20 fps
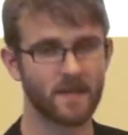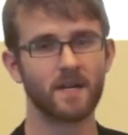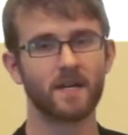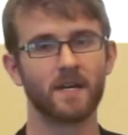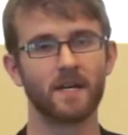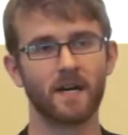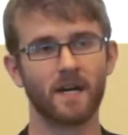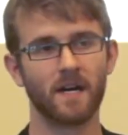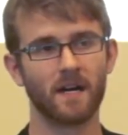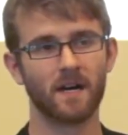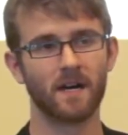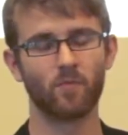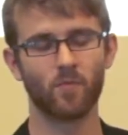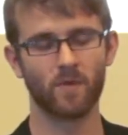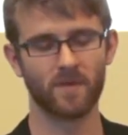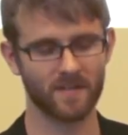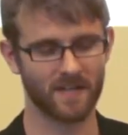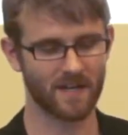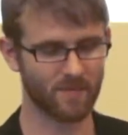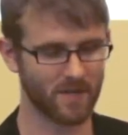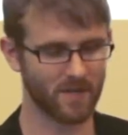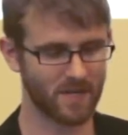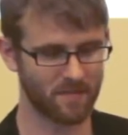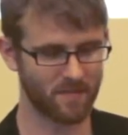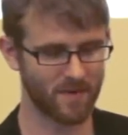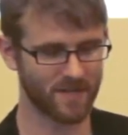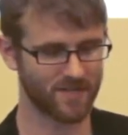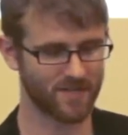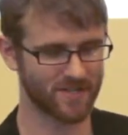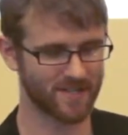And one thing I wanted to
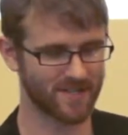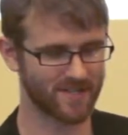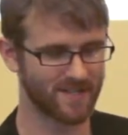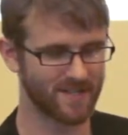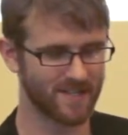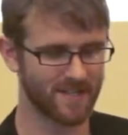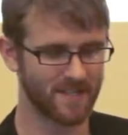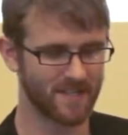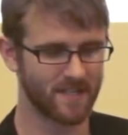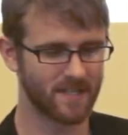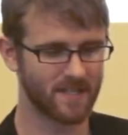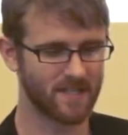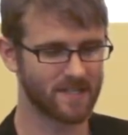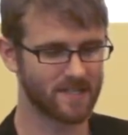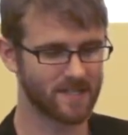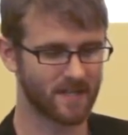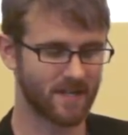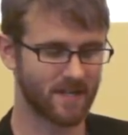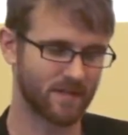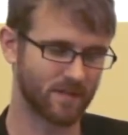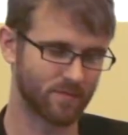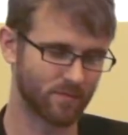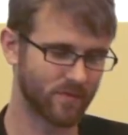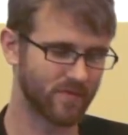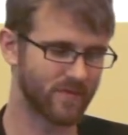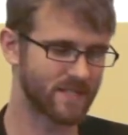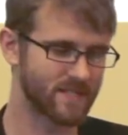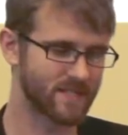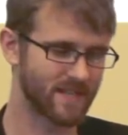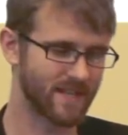mention is the
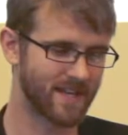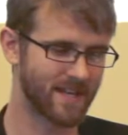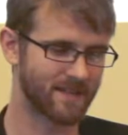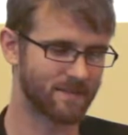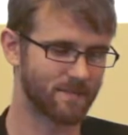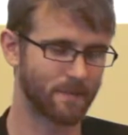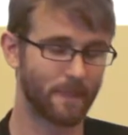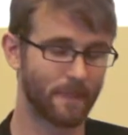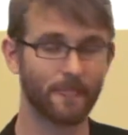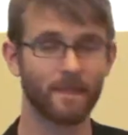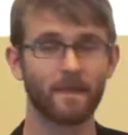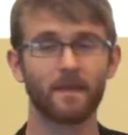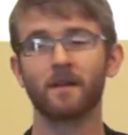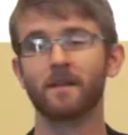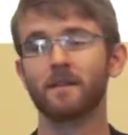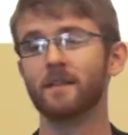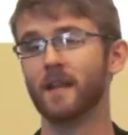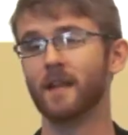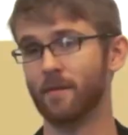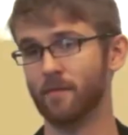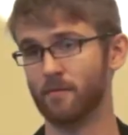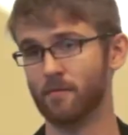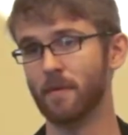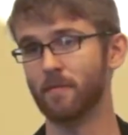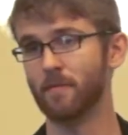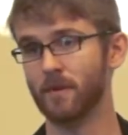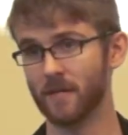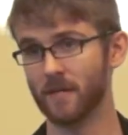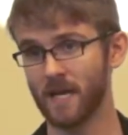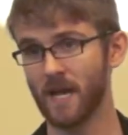previous slide that I'm
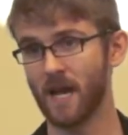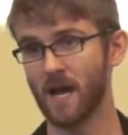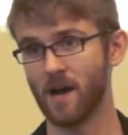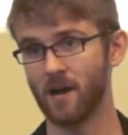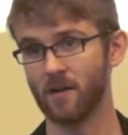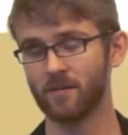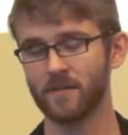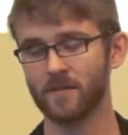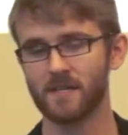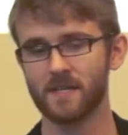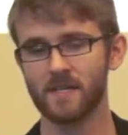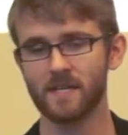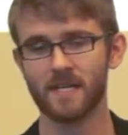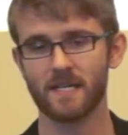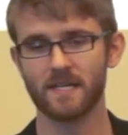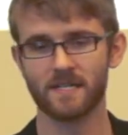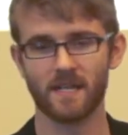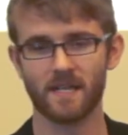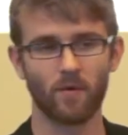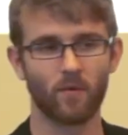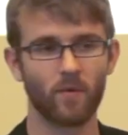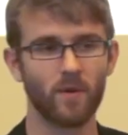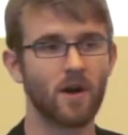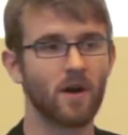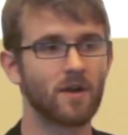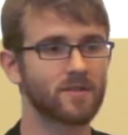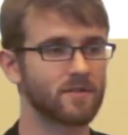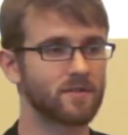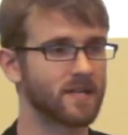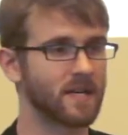remembering now is that we
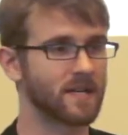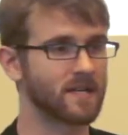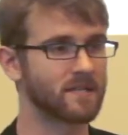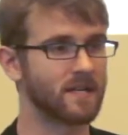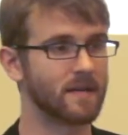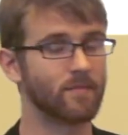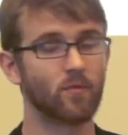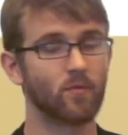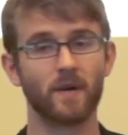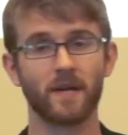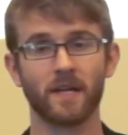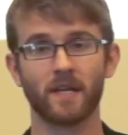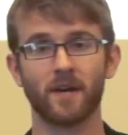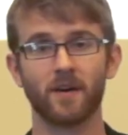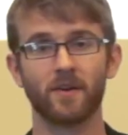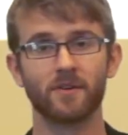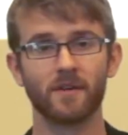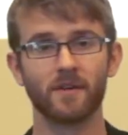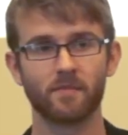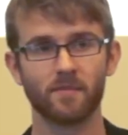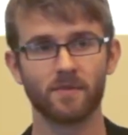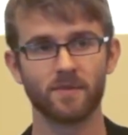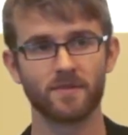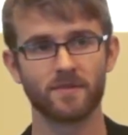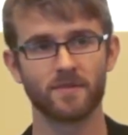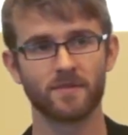also text enable 1-800 numbers.